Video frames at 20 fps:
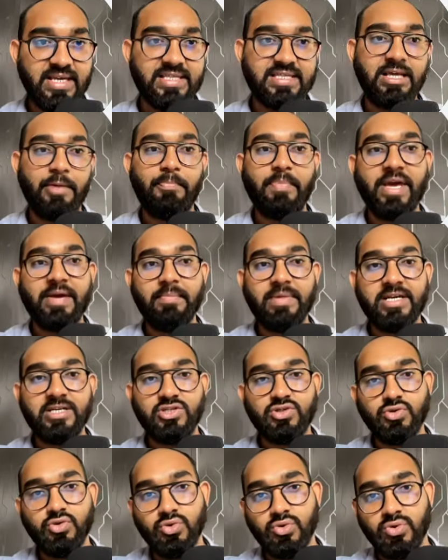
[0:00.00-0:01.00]
the payment
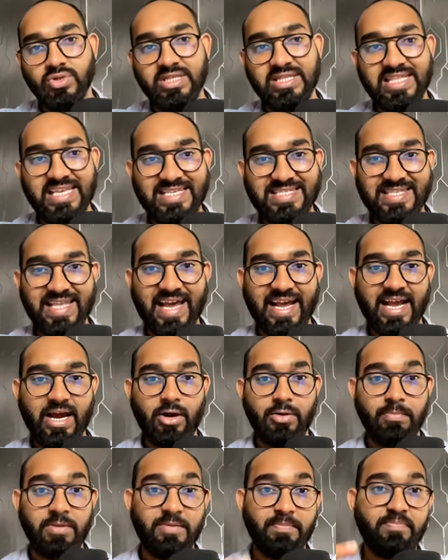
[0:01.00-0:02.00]
to this
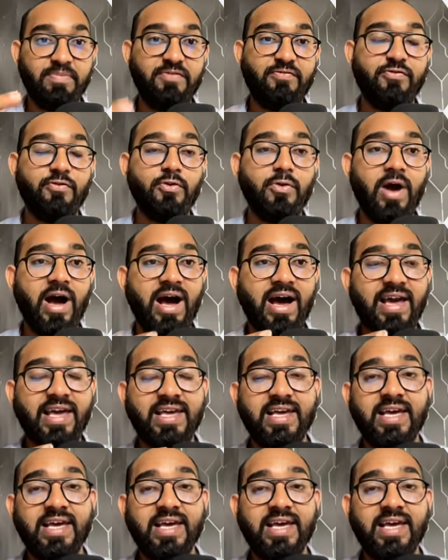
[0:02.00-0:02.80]
account. But before I